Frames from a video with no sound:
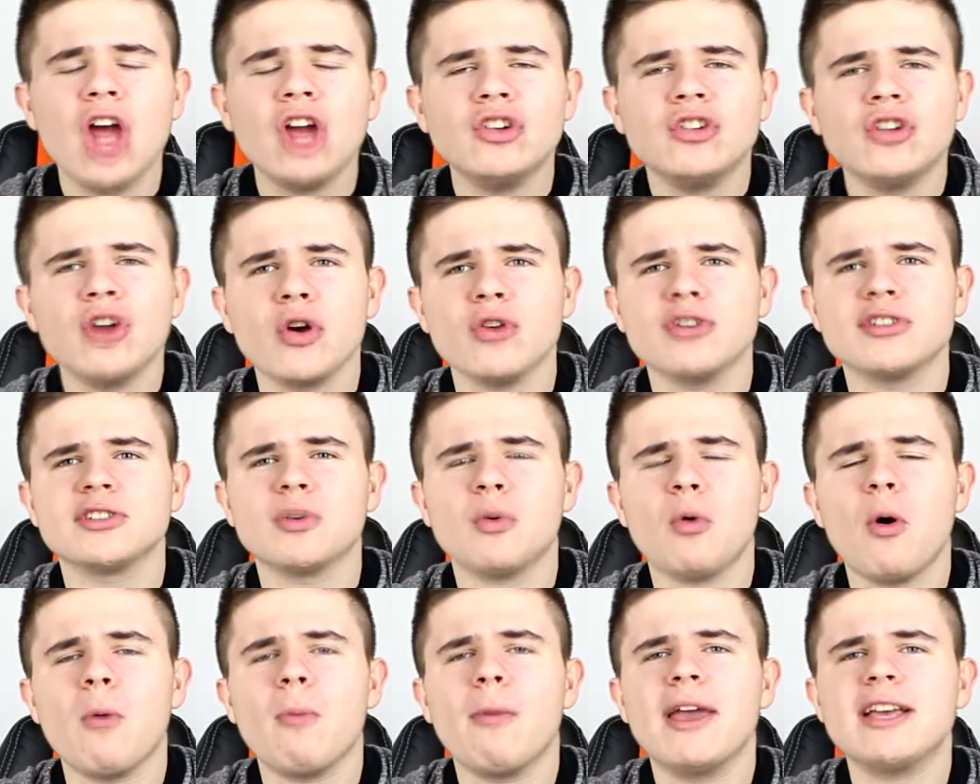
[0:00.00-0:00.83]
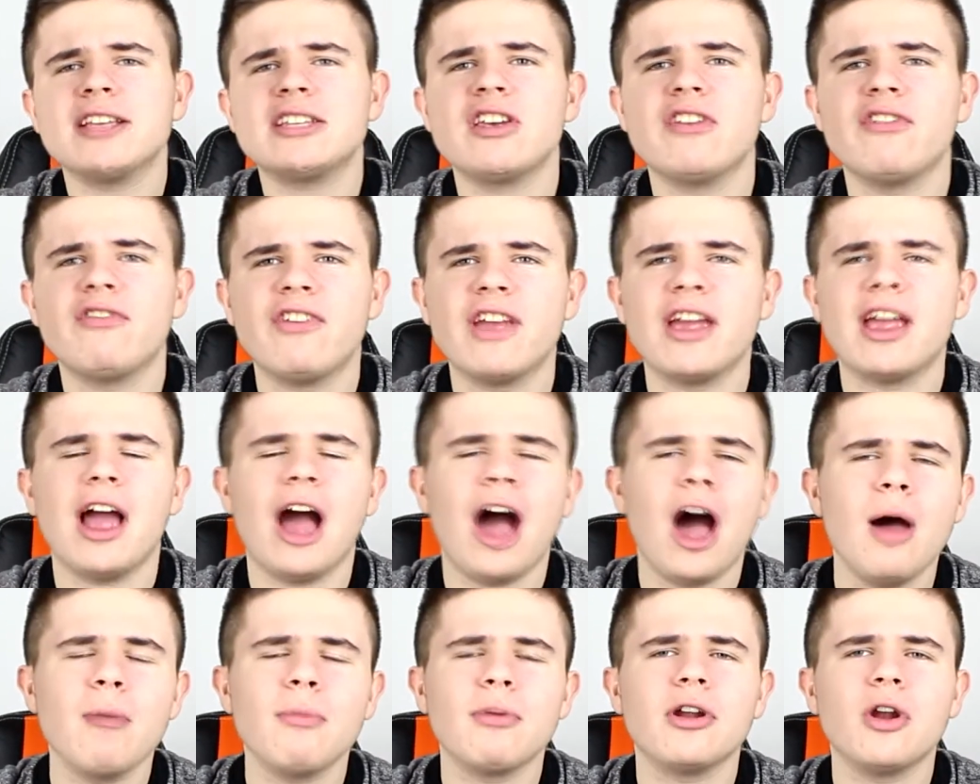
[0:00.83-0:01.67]
No, so what makes you think
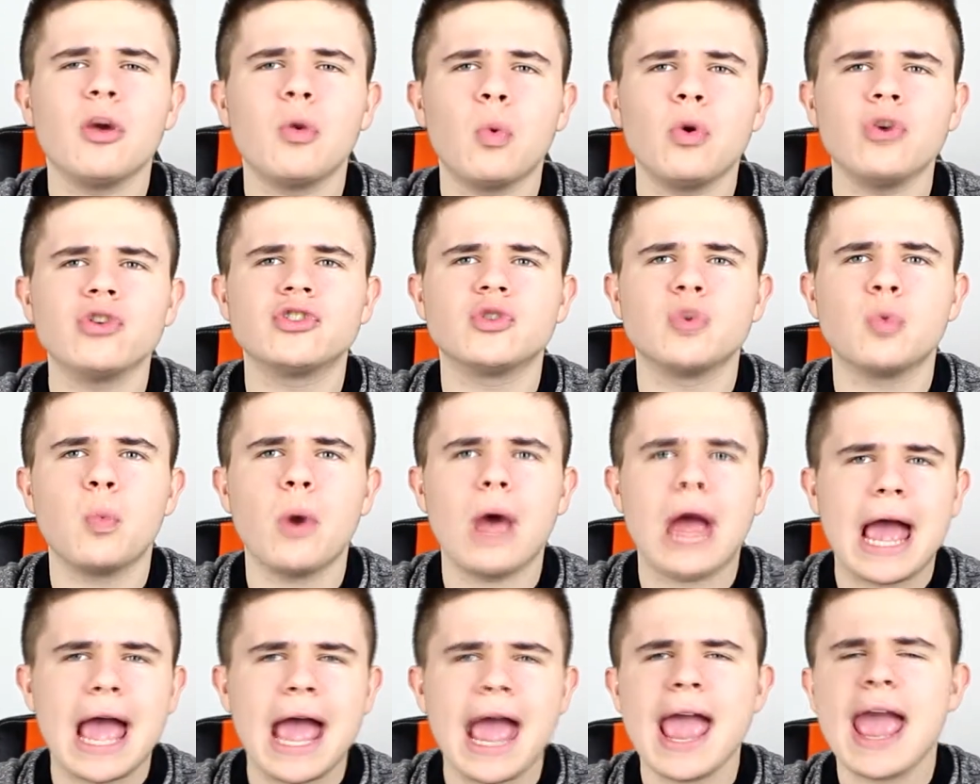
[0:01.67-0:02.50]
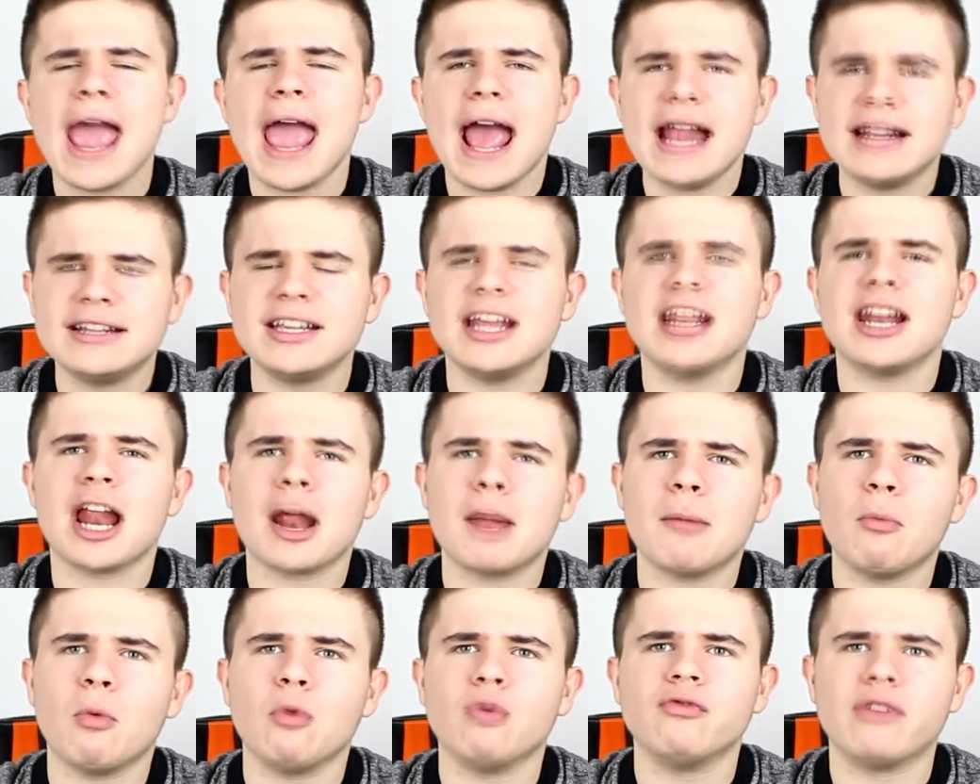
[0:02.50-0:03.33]
I'm gonna want to wear a dead
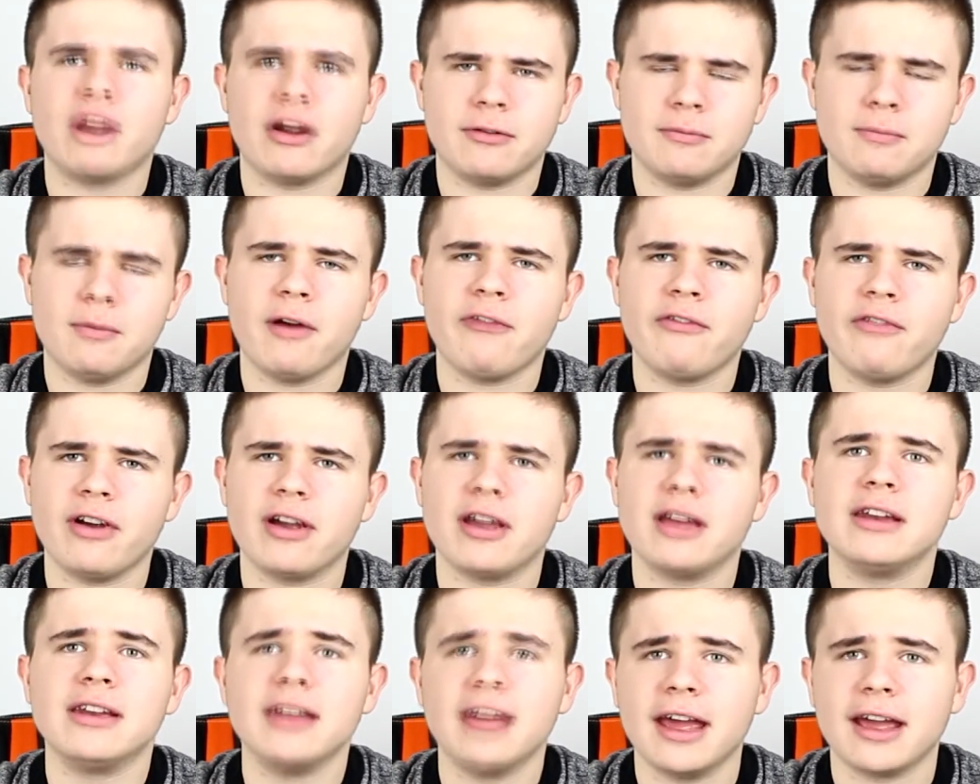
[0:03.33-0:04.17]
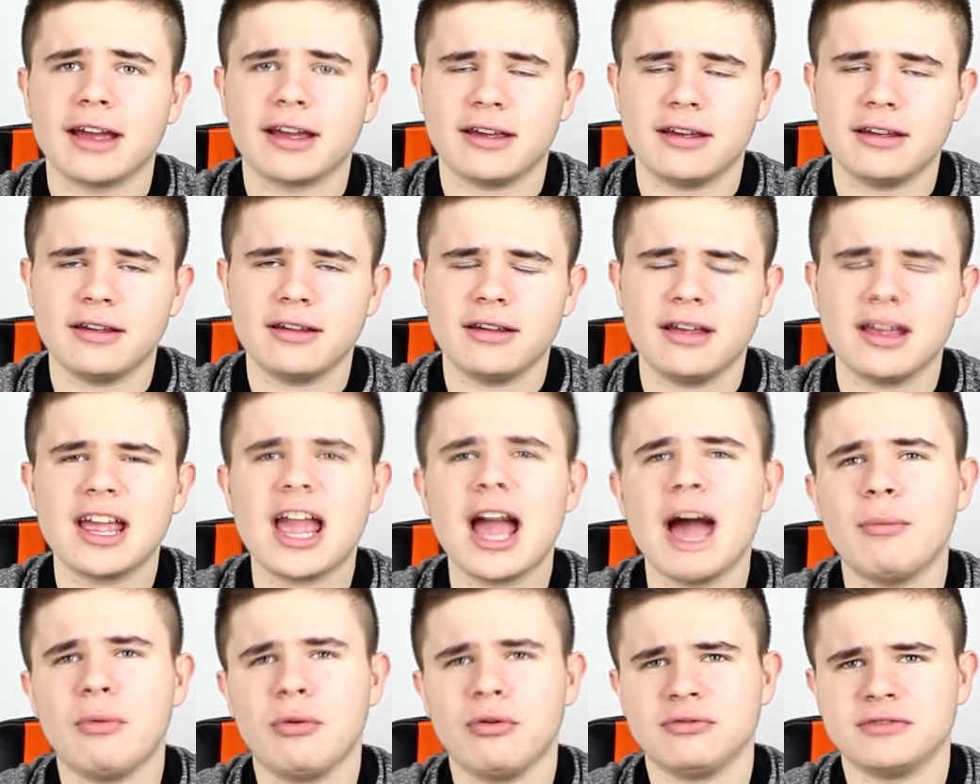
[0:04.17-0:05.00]
animal around my fucking neck?
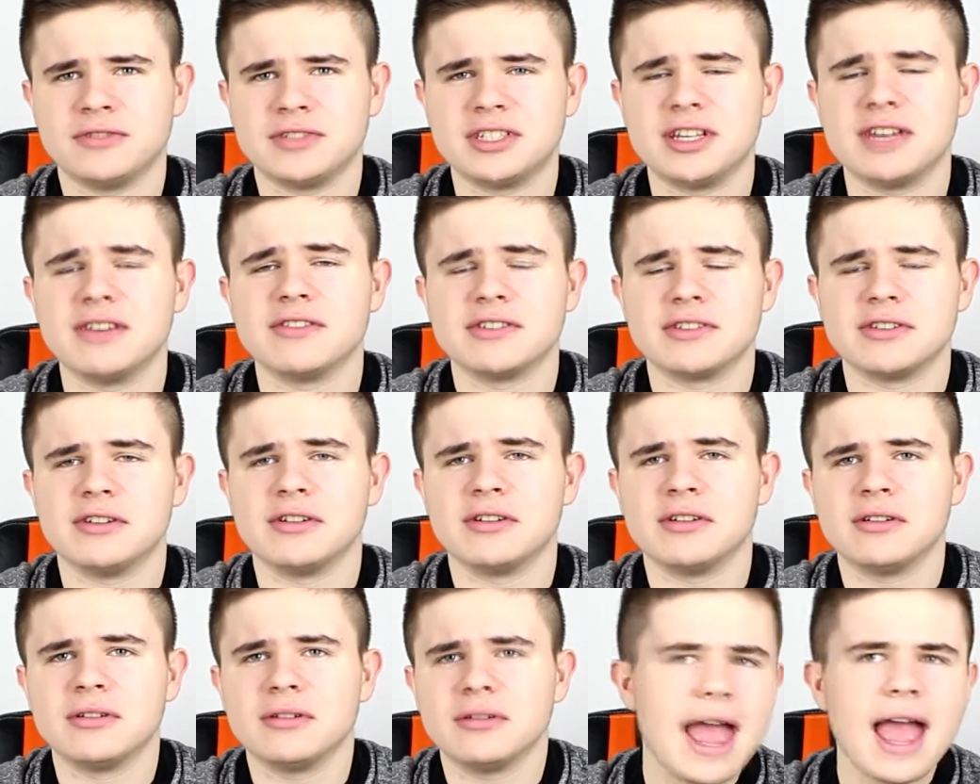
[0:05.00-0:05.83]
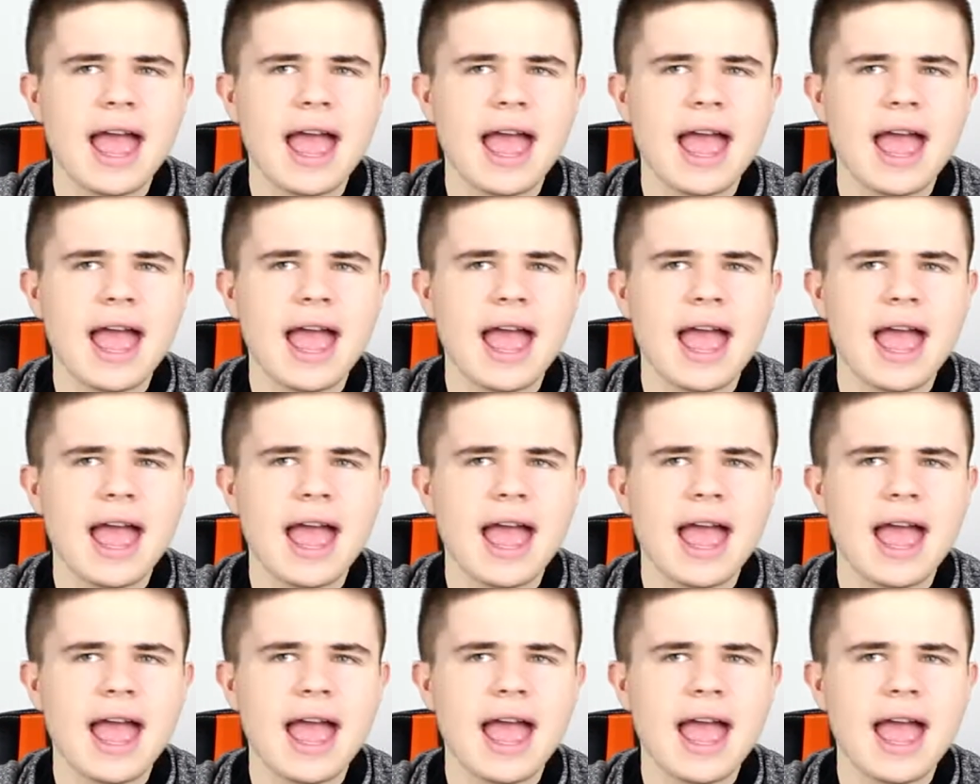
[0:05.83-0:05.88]
Come on, seriously.